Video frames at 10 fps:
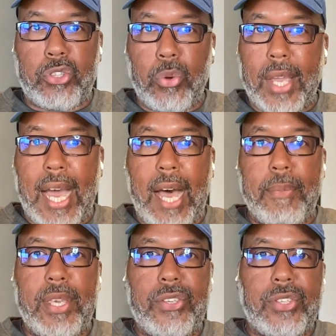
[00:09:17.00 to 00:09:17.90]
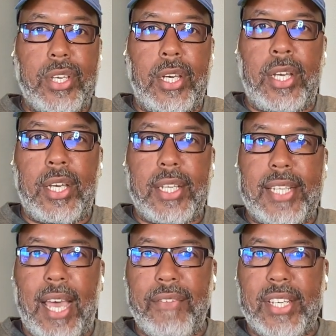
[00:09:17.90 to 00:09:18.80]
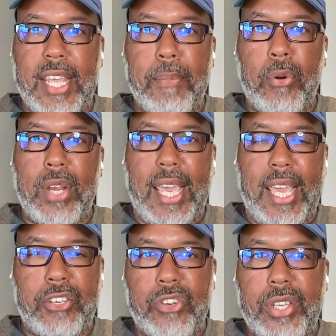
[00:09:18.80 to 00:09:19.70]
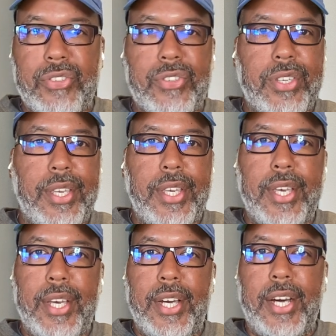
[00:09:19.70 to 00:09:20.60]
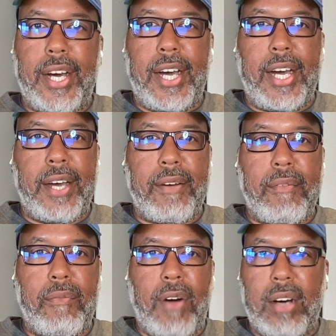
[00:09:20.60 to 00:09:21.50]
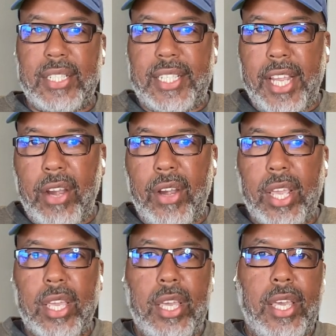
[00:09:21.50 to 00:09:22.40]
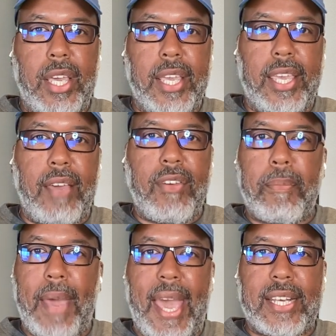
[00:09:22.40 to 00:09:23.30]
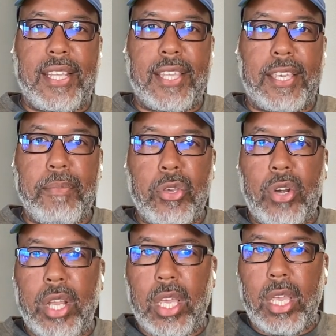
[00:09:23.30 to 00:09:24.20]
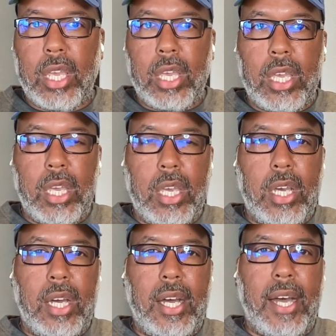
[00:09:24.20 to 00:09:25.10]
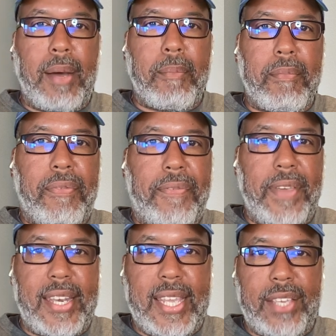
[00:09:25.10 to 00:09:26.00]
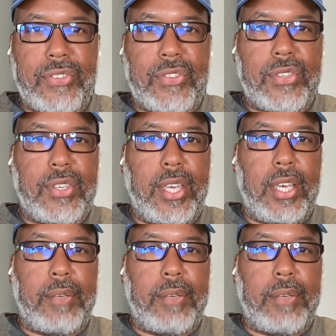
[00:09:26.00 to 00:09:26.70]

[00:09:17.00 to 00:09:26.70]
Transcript: pursuing hobbies, diving deeper into interests, volunteering, giving back to the community, fitness,